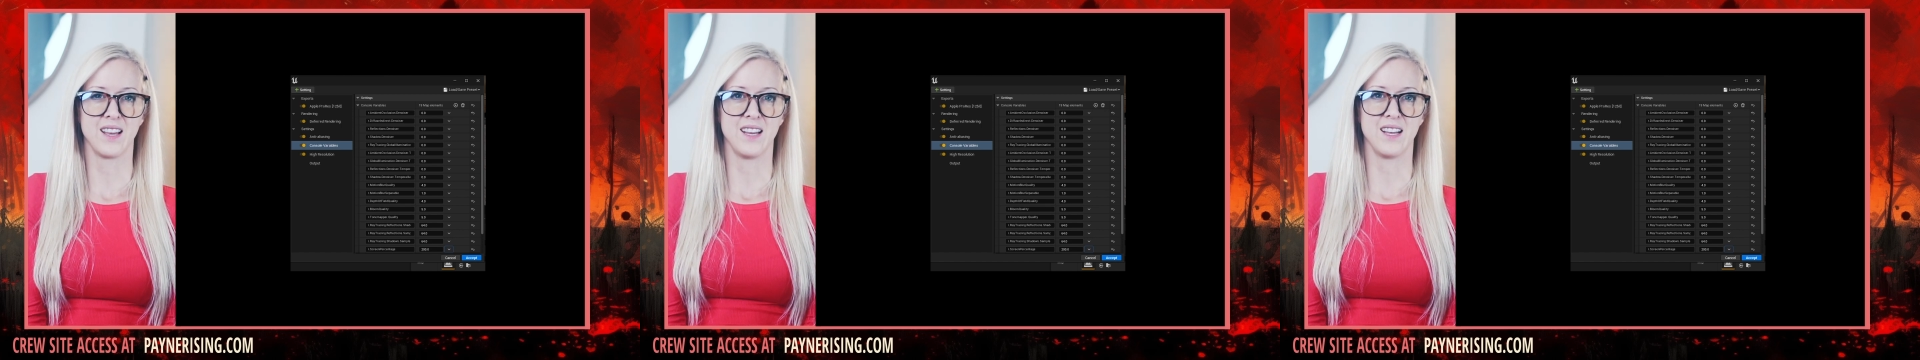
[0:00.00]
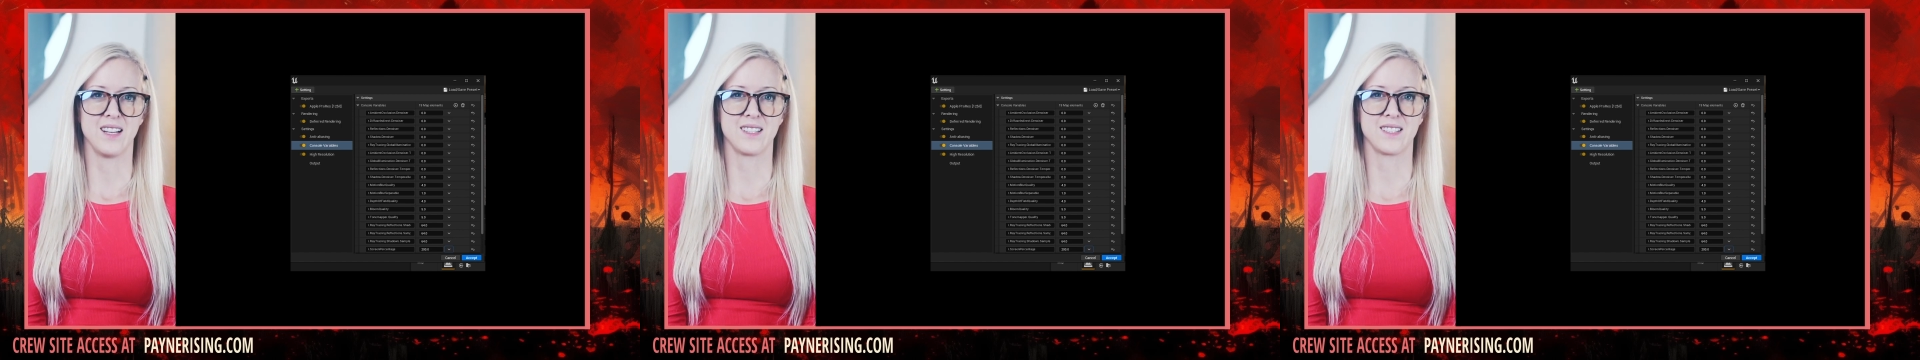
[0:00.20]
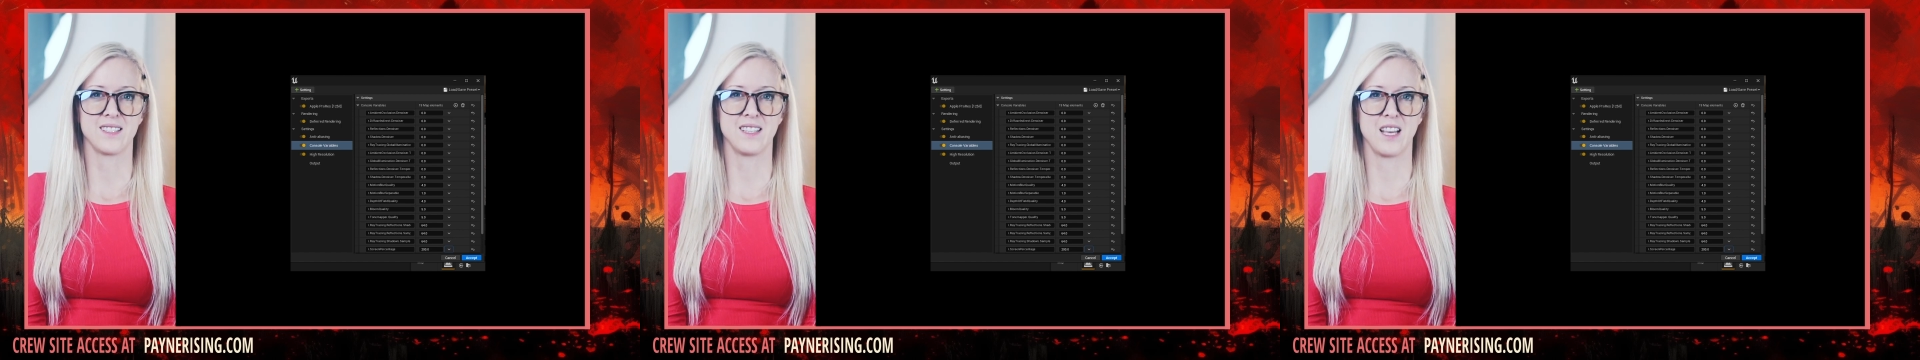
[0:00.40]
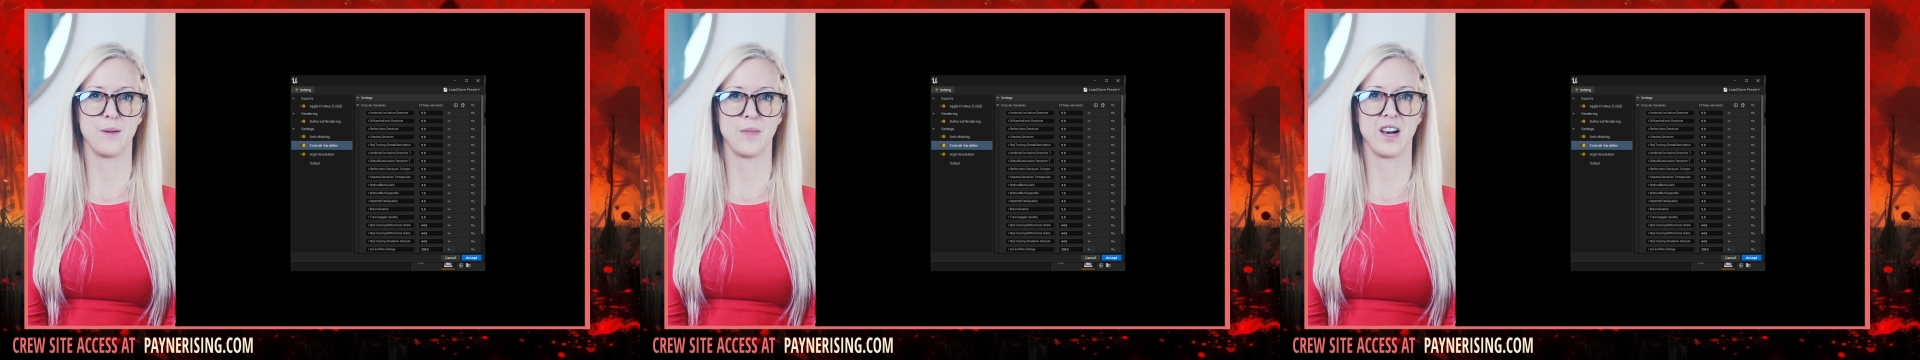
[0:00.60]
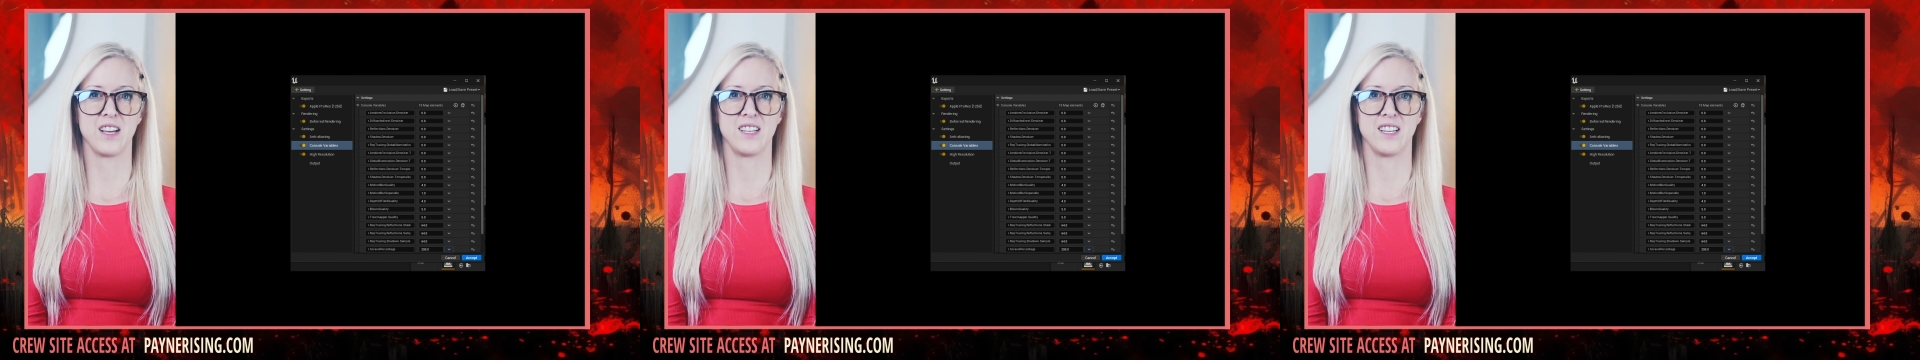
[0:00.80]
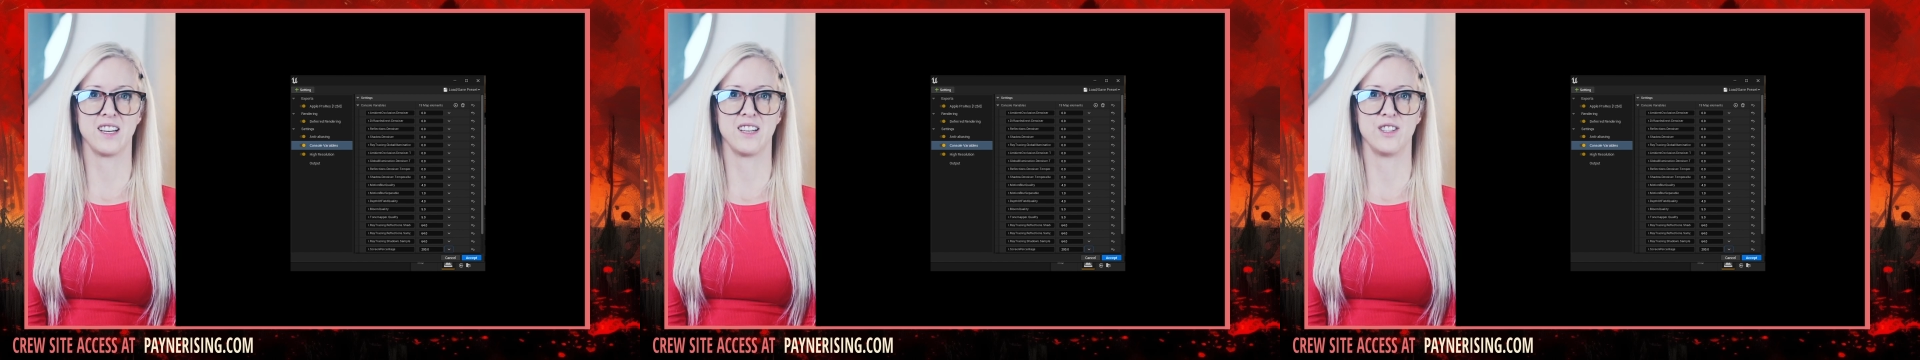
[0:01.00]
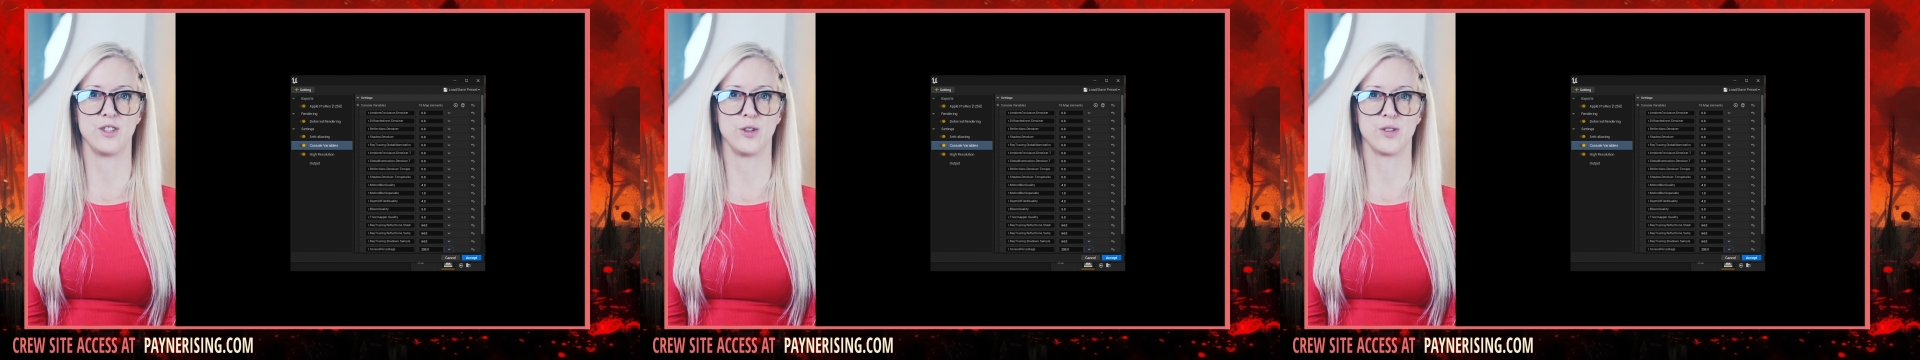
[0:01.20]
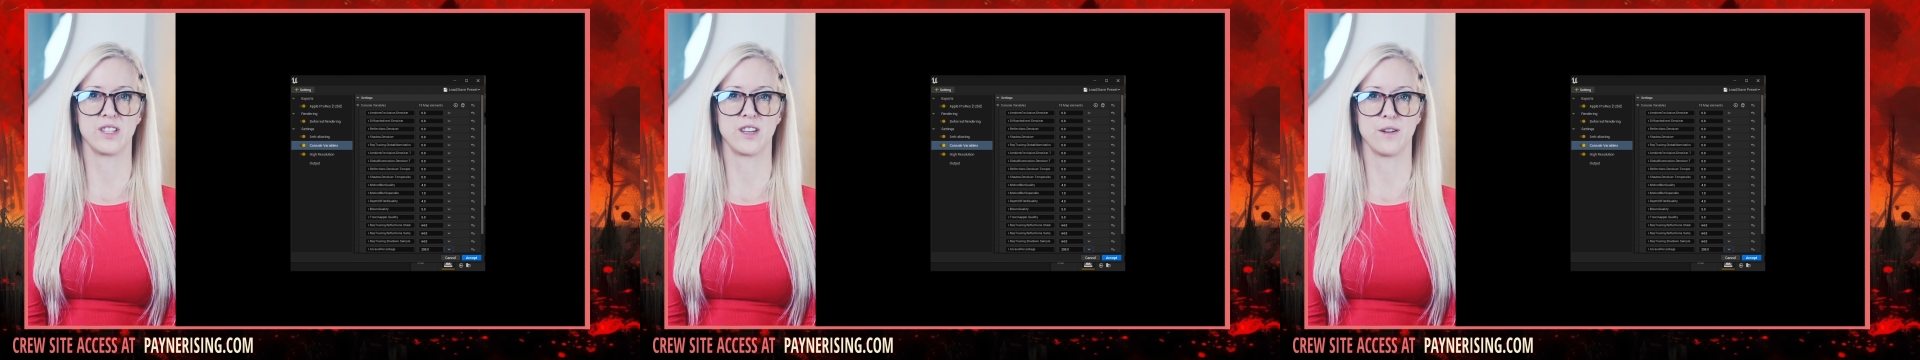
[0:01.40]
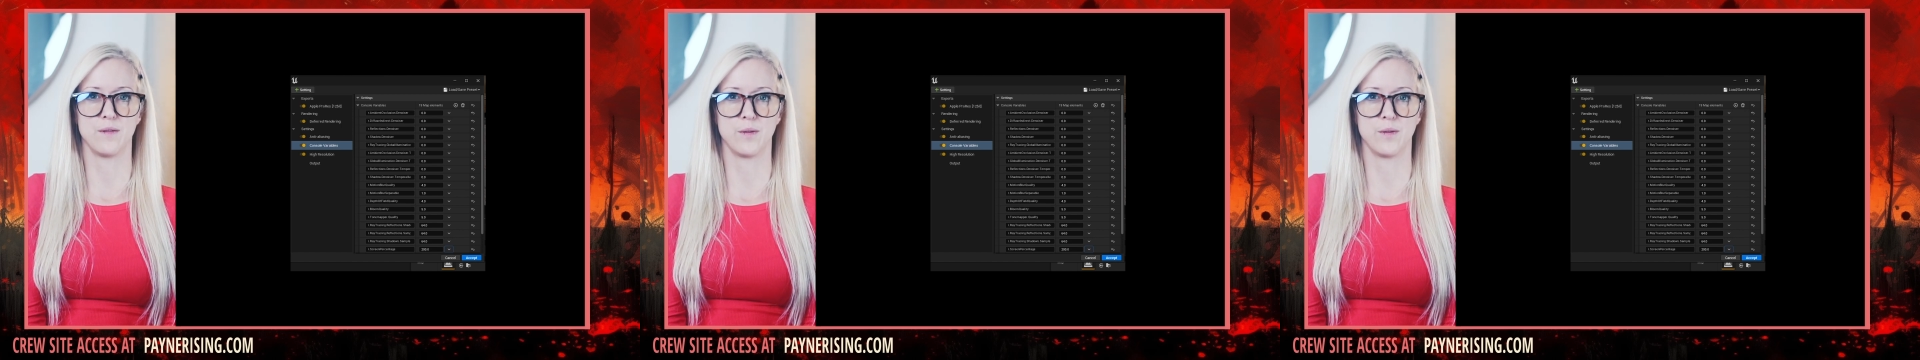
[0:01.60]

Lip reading: It's the same idea as using a